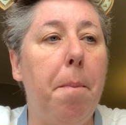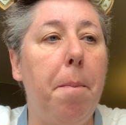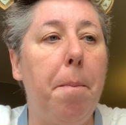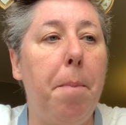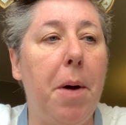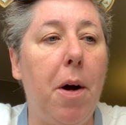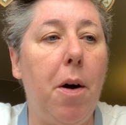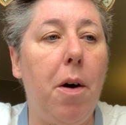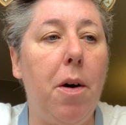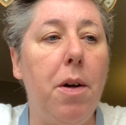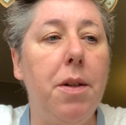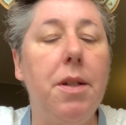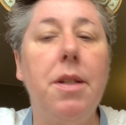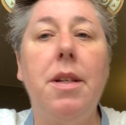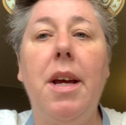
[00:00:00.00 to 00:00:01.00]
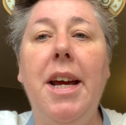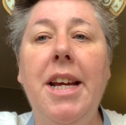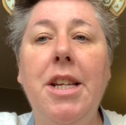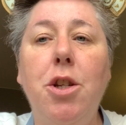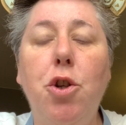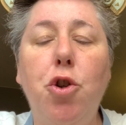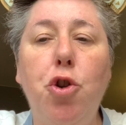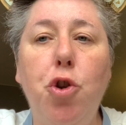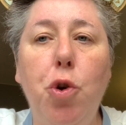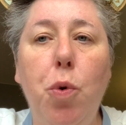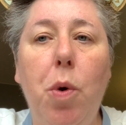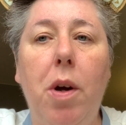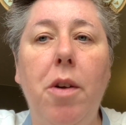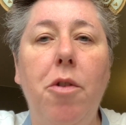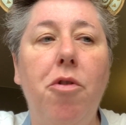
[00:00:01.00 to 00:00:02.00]
pass is
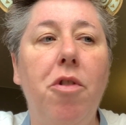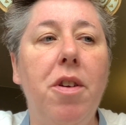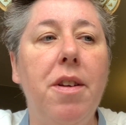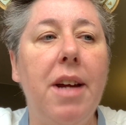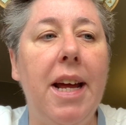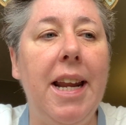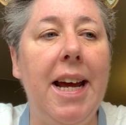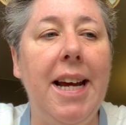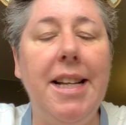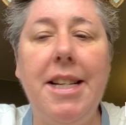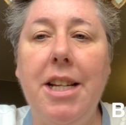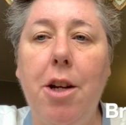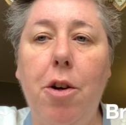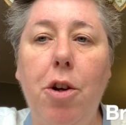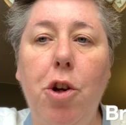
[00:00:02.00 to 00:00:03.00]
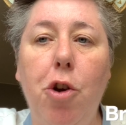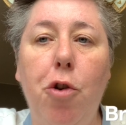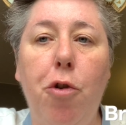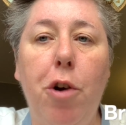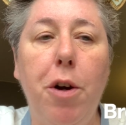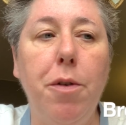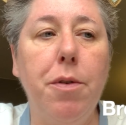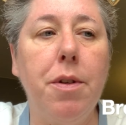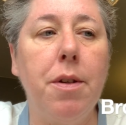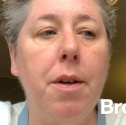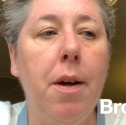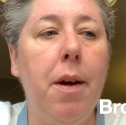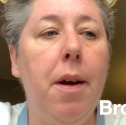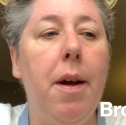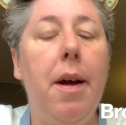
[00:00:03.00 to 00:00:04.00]
€289.
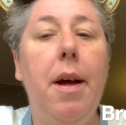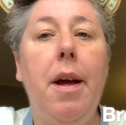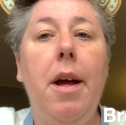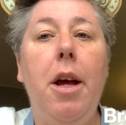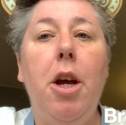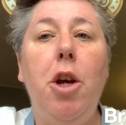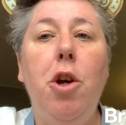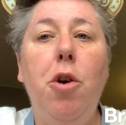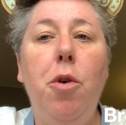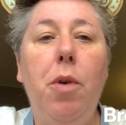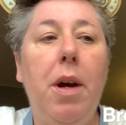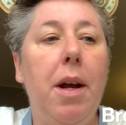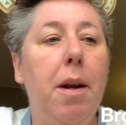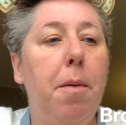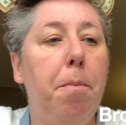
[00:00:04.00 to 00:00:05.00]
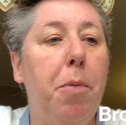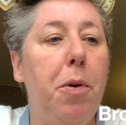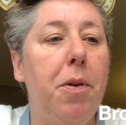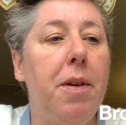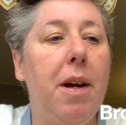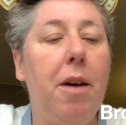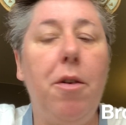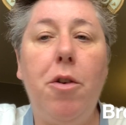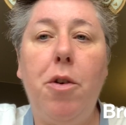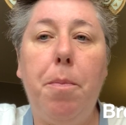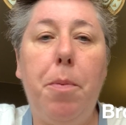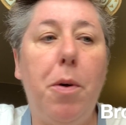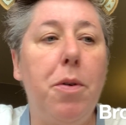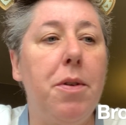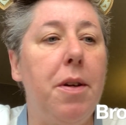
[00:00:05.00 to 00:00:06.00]
You can put down a
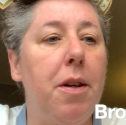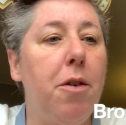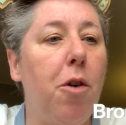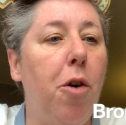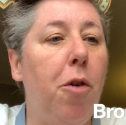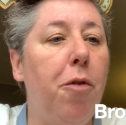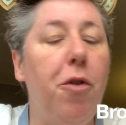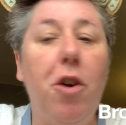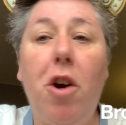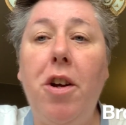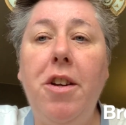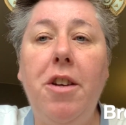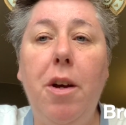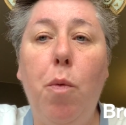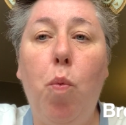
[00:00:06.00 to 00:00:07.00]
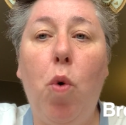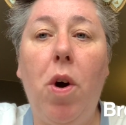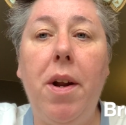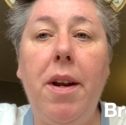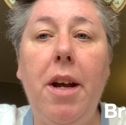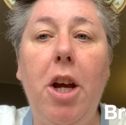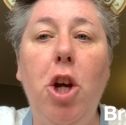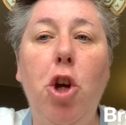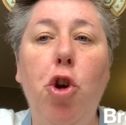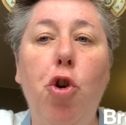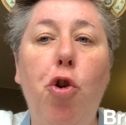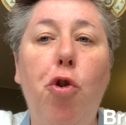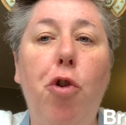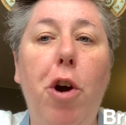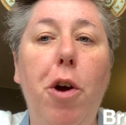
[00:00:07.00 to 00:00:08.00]
deposit of
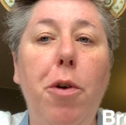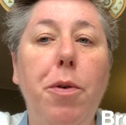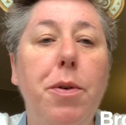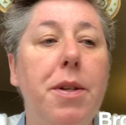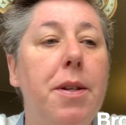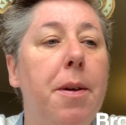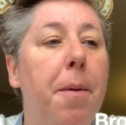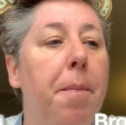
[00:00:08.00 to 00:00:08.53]
€91